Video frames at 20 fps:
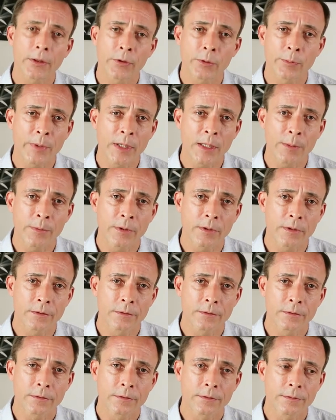other people.
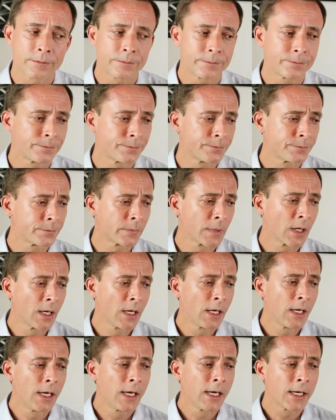
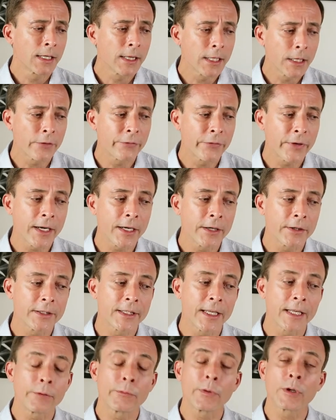Clarifying our
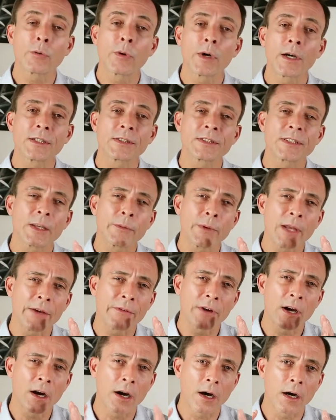intent requires that we have
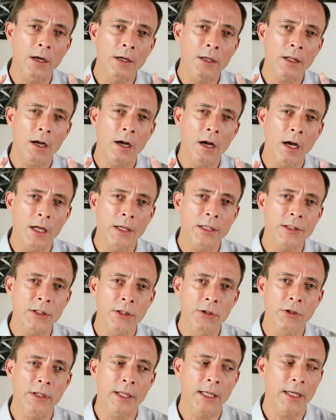a hard, honest
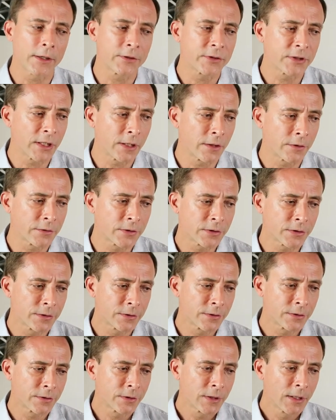look at ourselves,
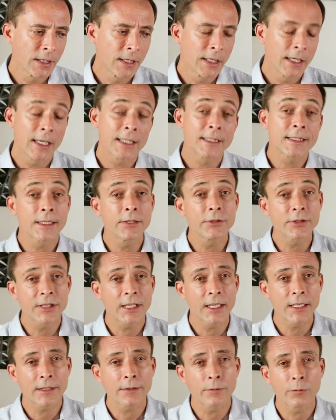a skill
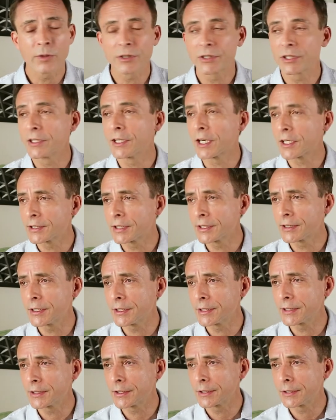set which
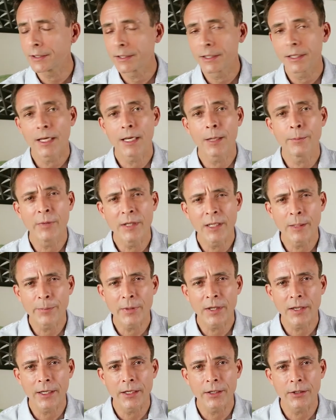narcissists and
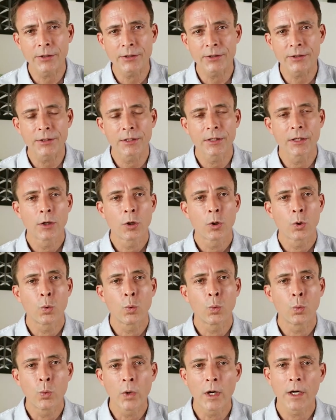manipulators
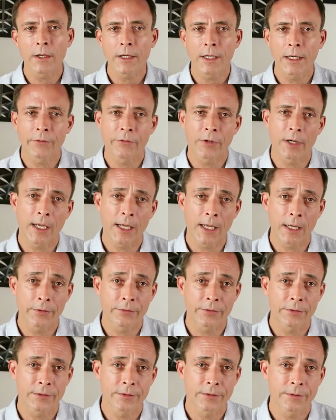rarely ever
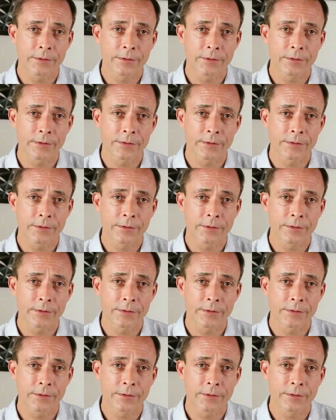have.